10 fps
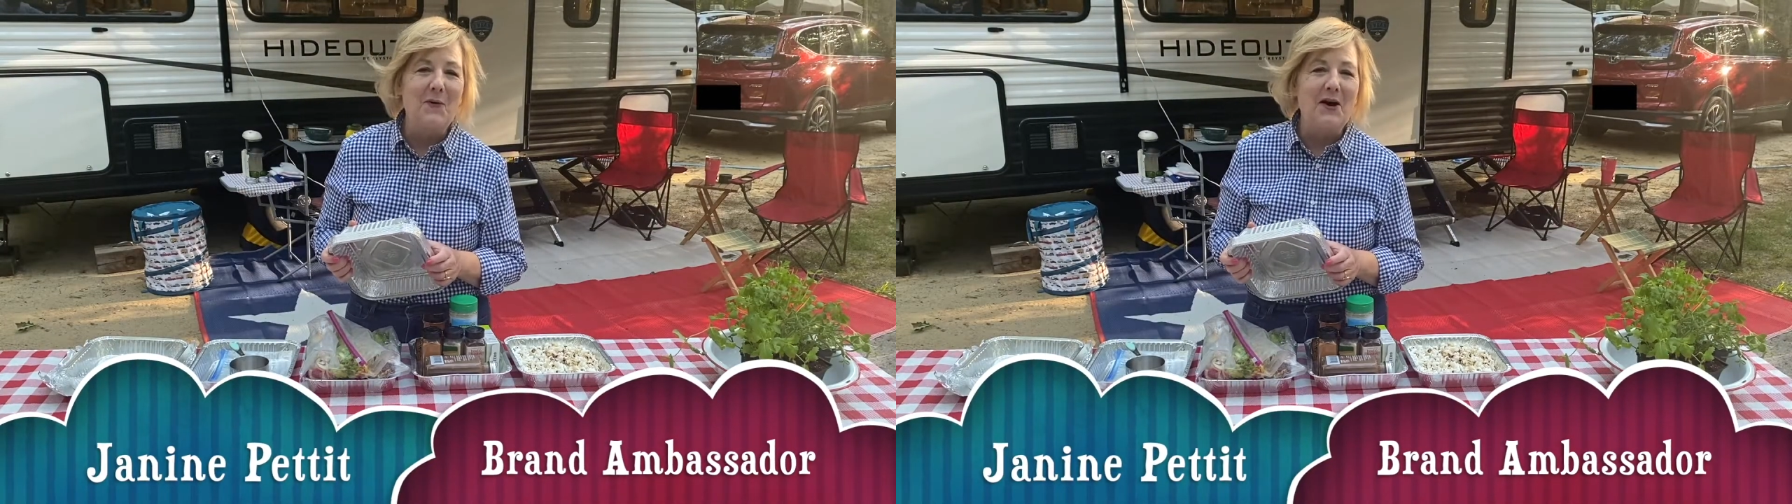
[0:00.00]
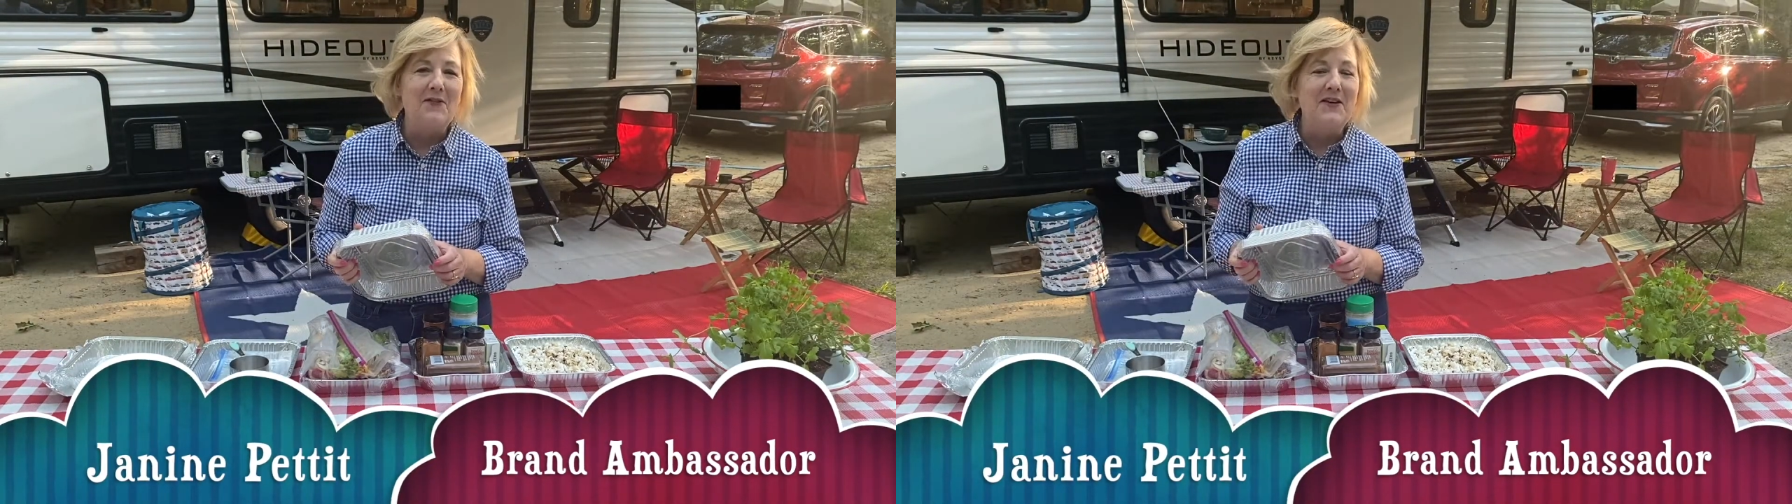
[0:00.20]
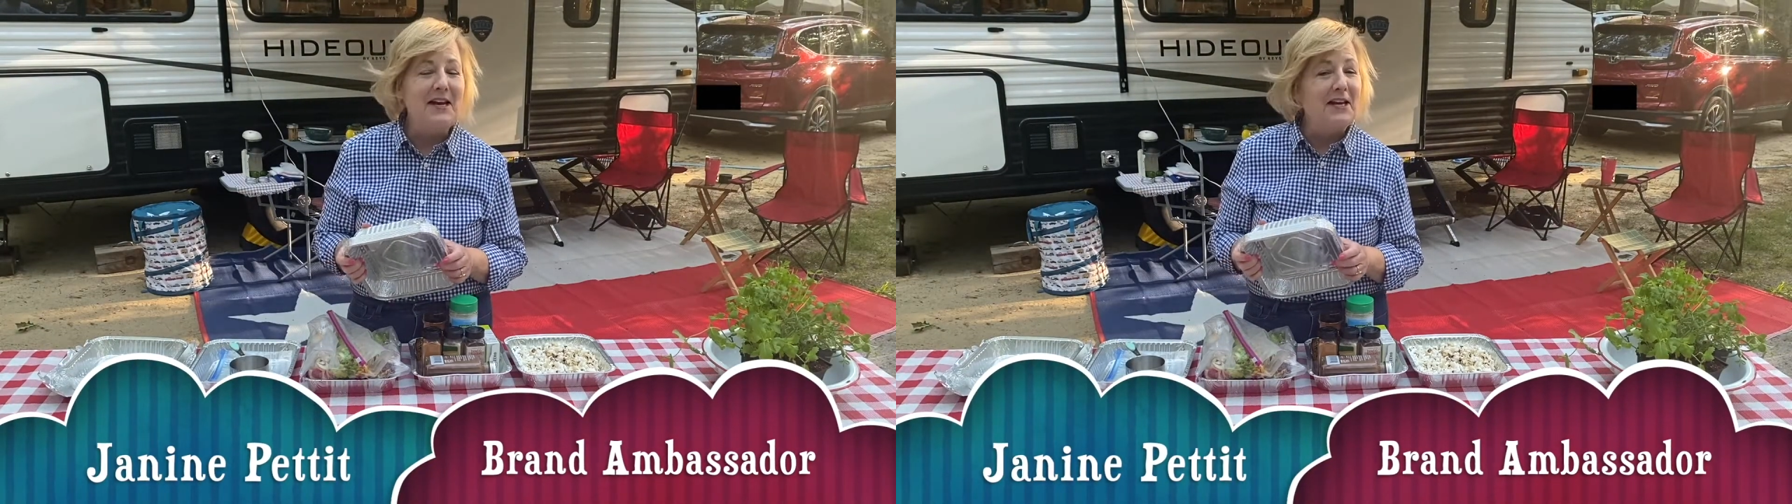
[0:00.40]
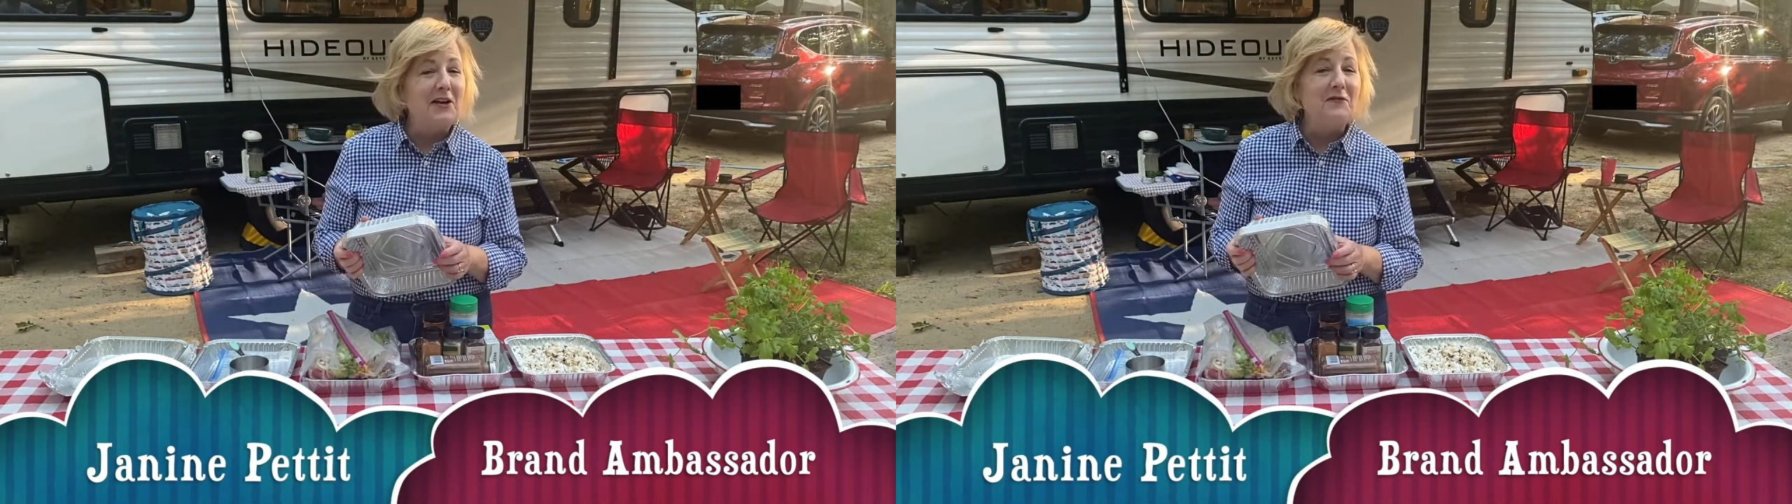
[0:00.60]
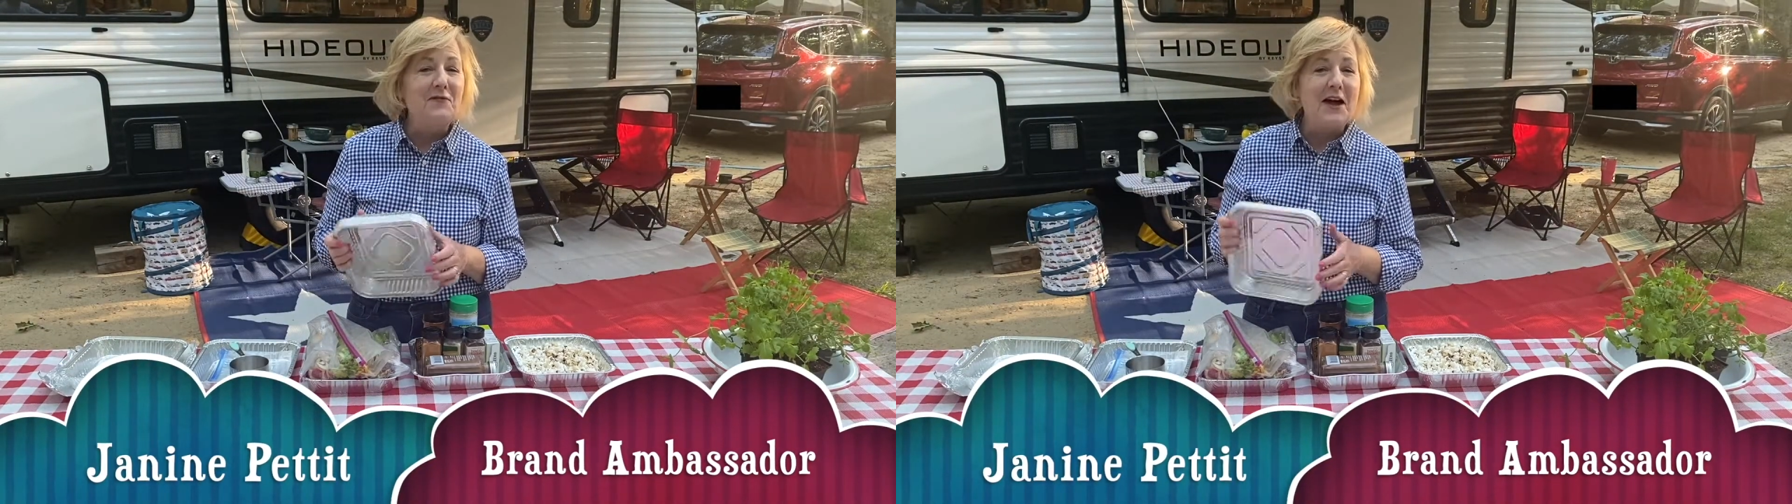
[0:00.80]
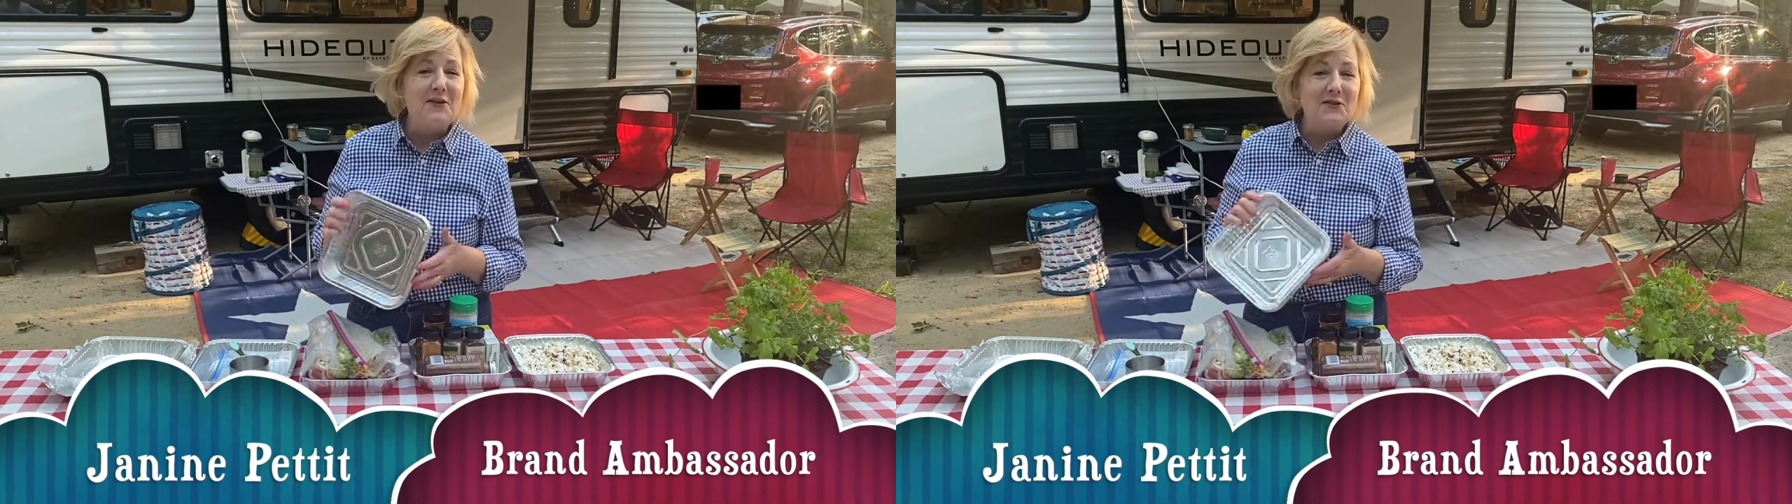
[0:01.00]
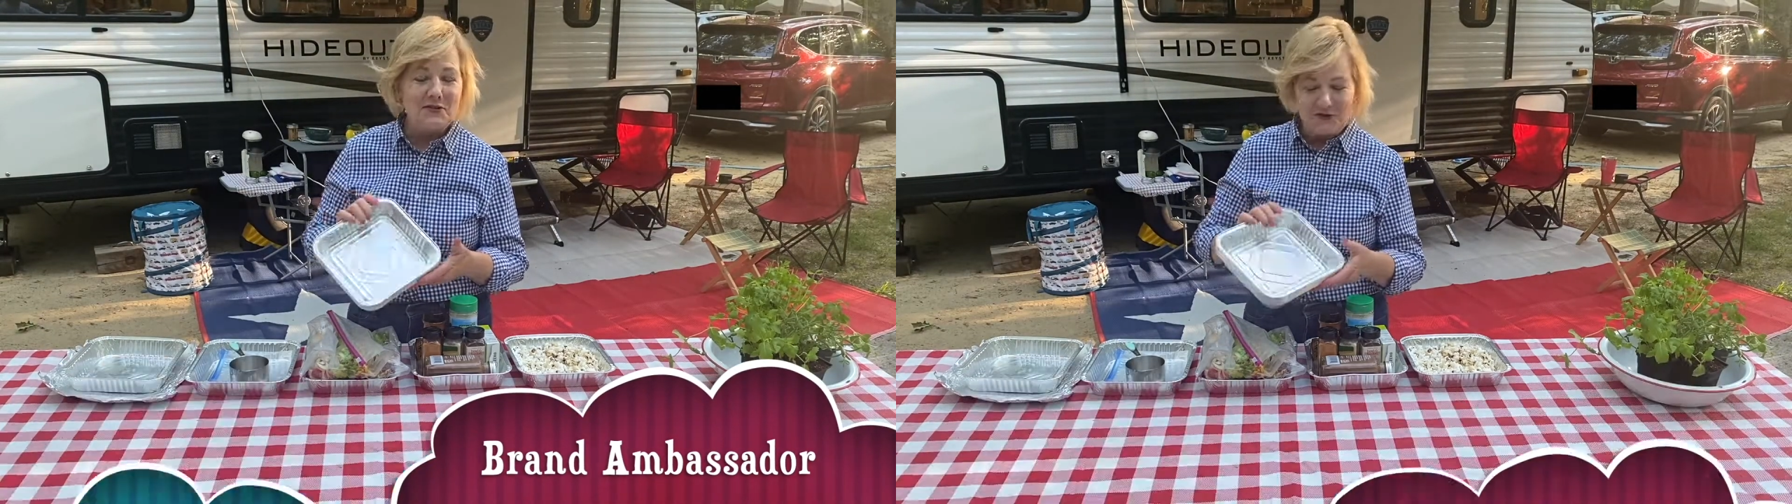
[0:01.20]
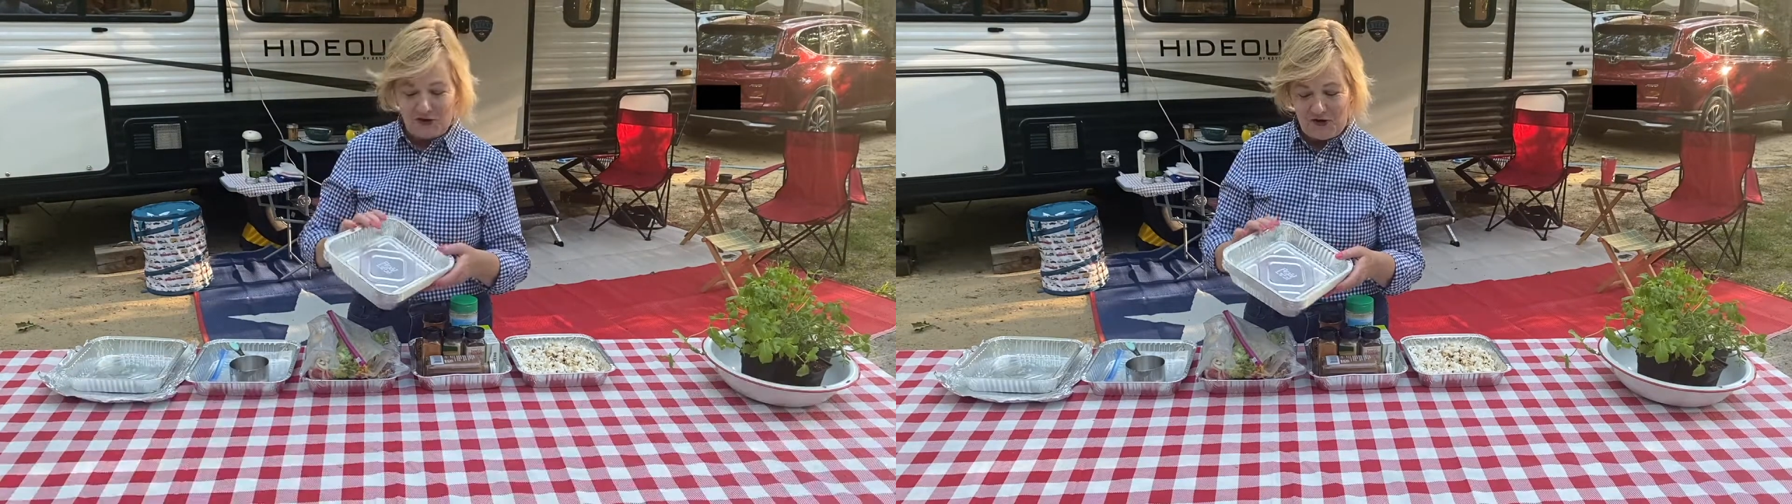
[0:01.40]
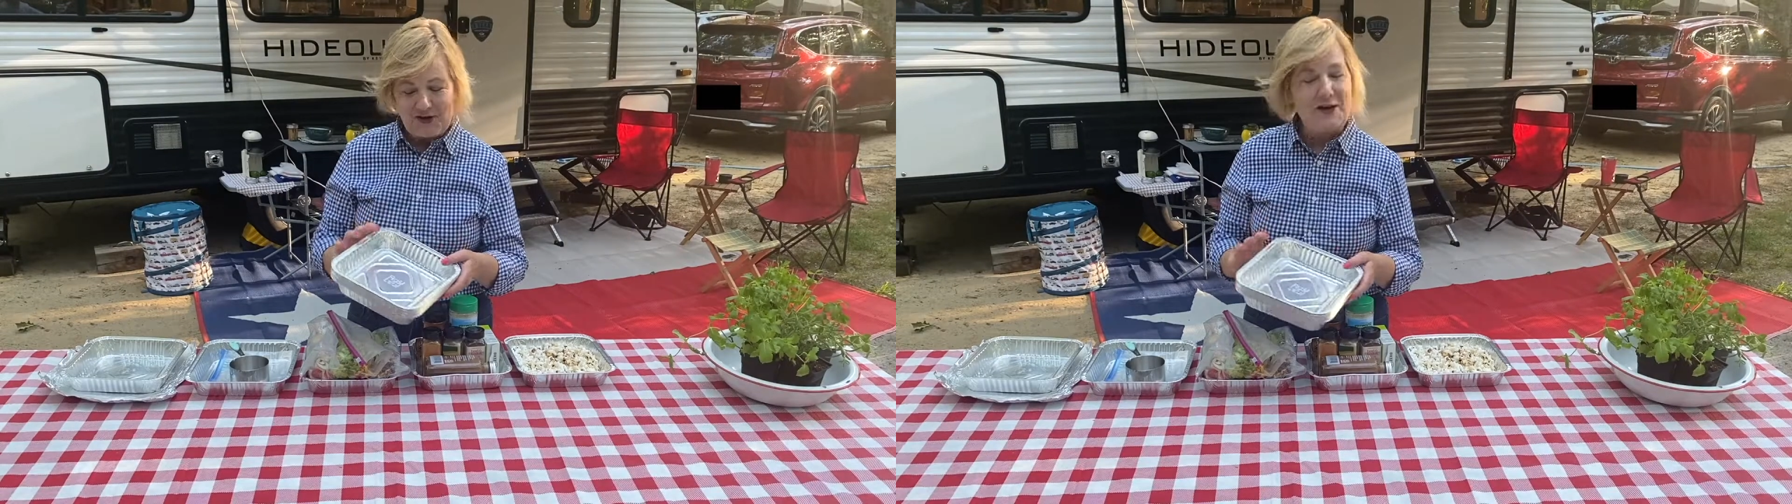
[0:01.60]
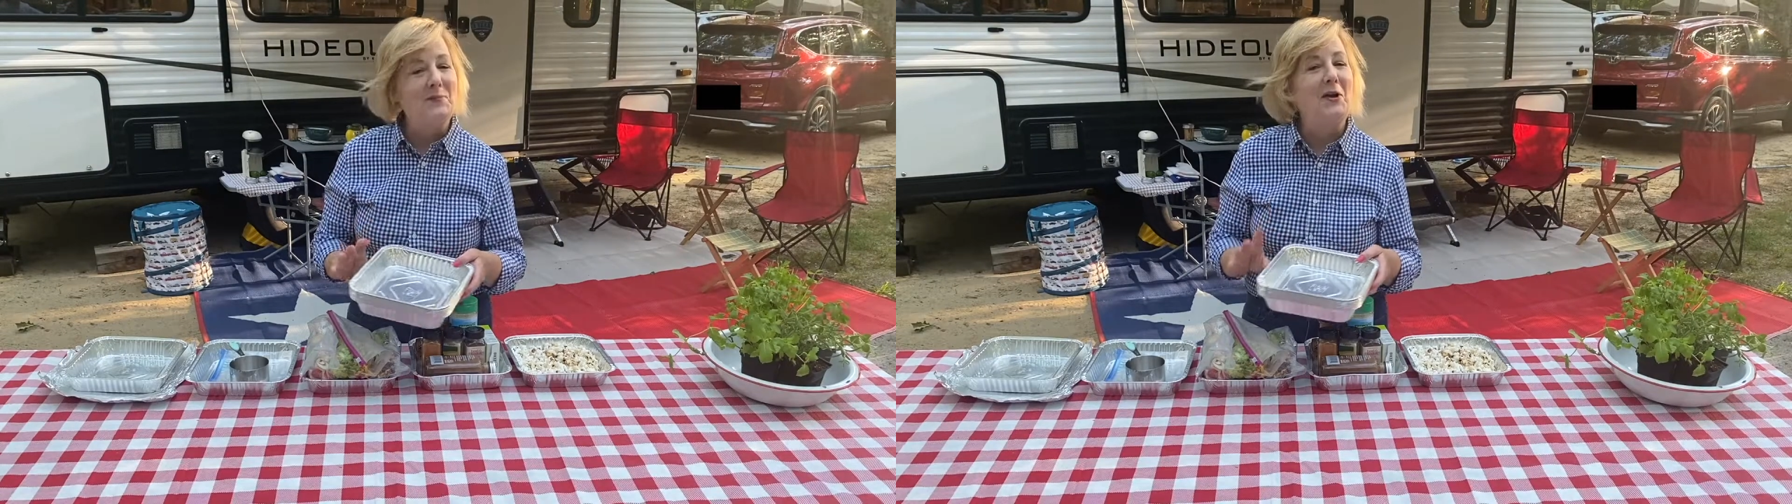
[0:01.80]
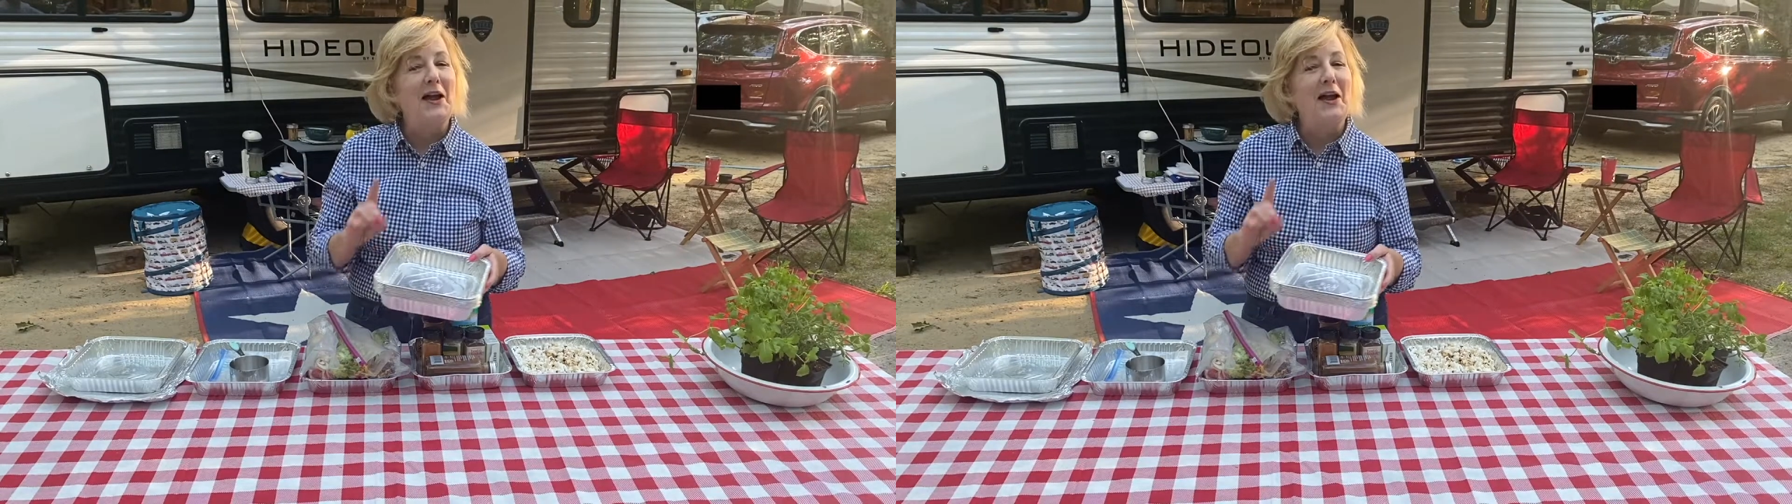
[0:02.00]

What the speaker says: RVing and founder of Girl Camper,